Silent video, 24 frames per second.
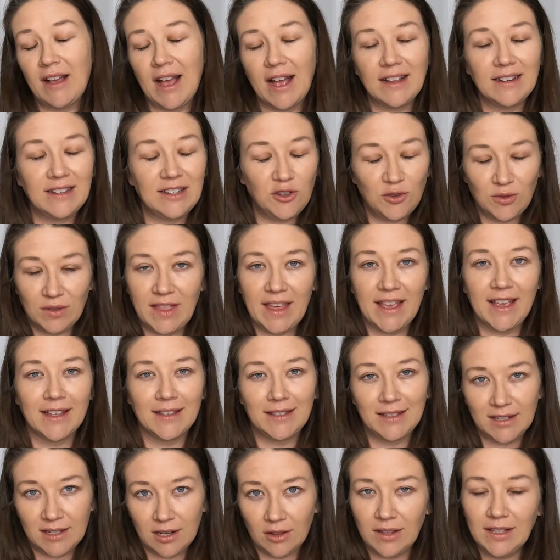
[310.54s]
I do think
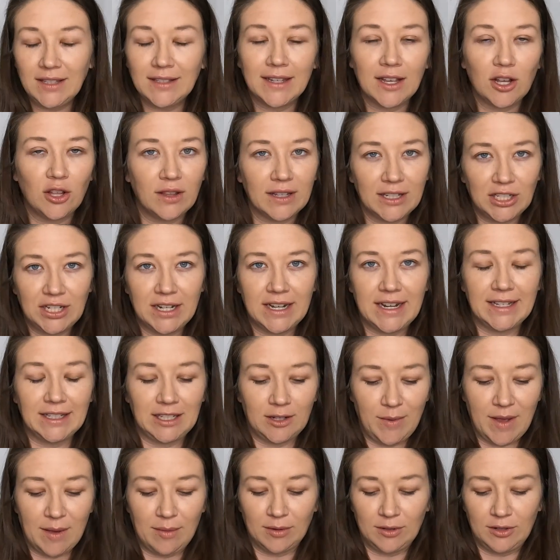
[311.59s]
it's still a skill that she needs
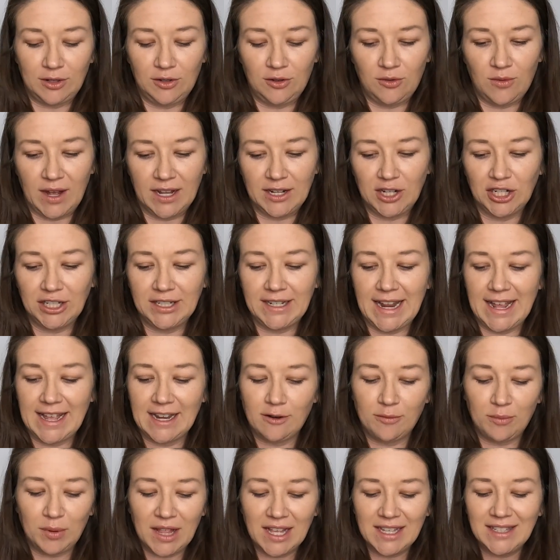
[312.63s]
to be able to
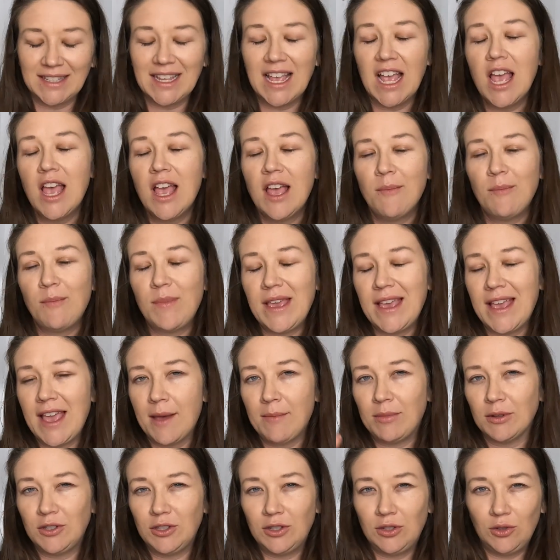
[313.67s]
understand. Plus, being
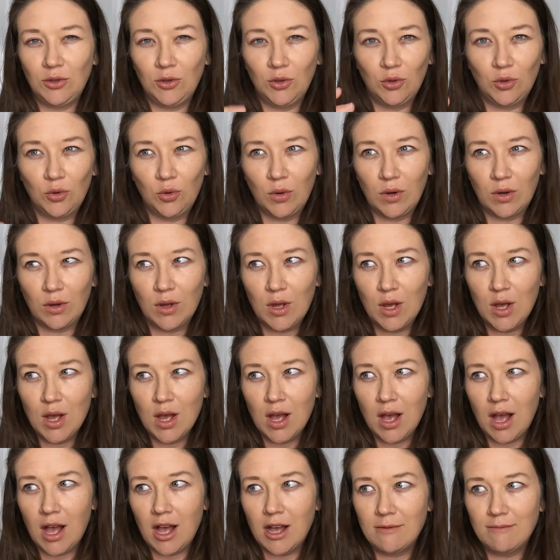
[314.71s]
able to
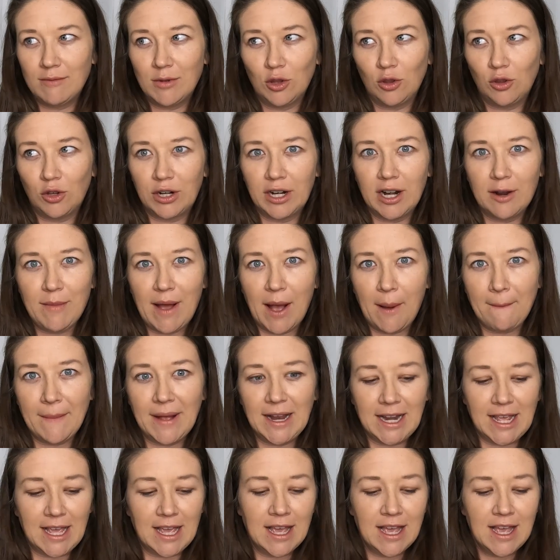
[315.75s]
learn about
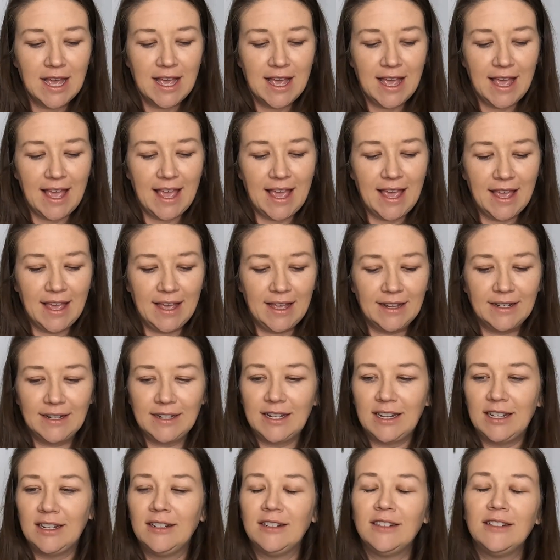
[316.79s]
money
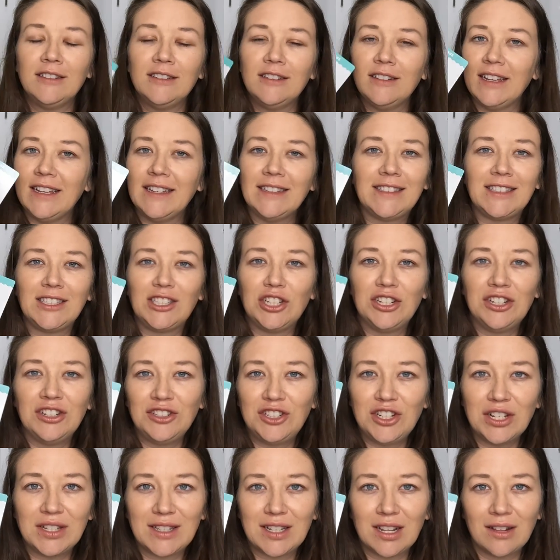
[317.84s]
and is
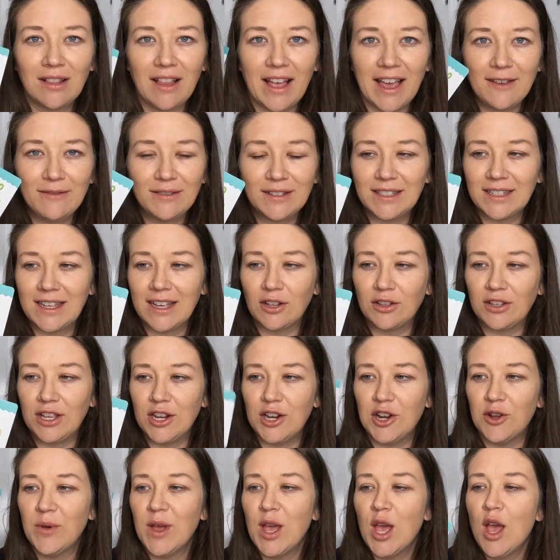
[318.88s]
just a life skill, you
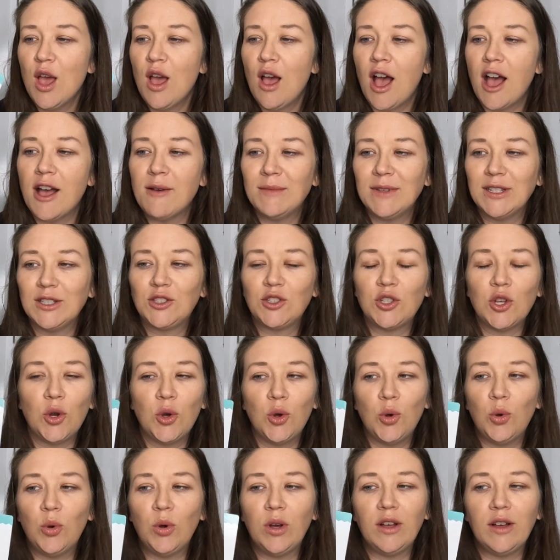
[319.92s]
know?
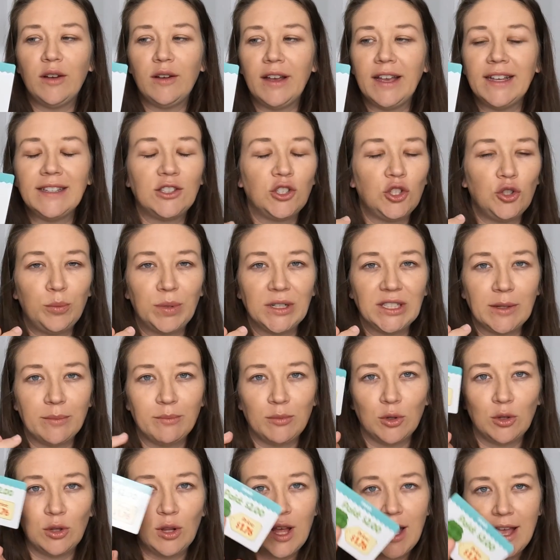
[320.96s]
So it's super
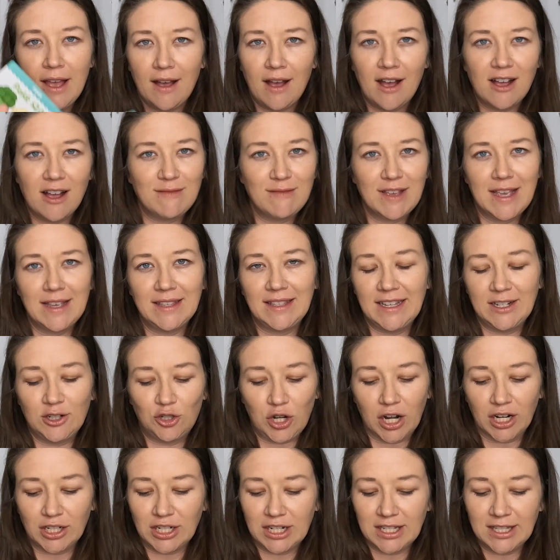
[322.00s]
simple, easy
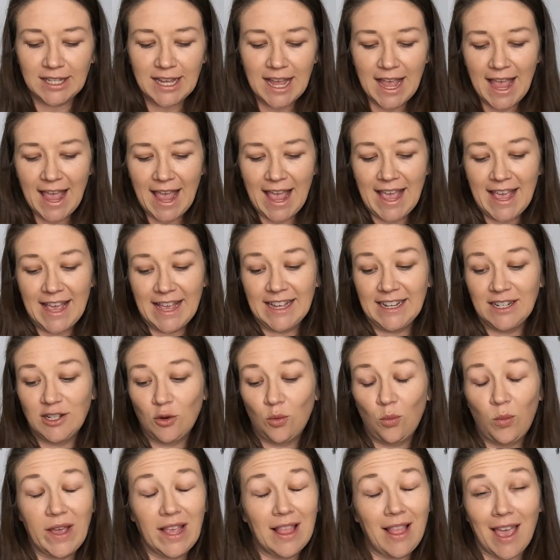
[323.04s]
instructions, and
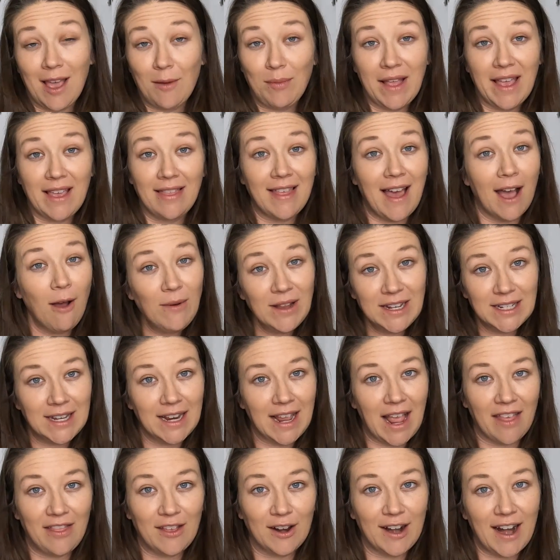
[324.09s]
we like playing that one
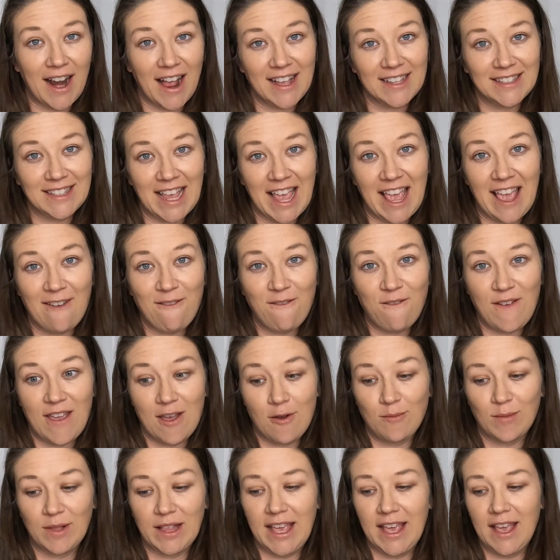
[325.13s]
together as a
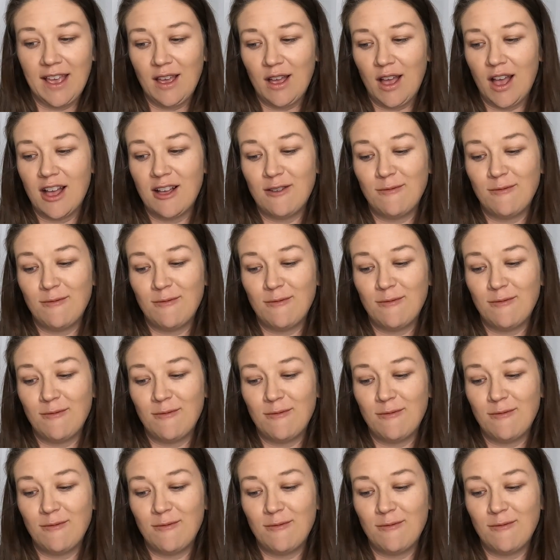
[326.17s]
family.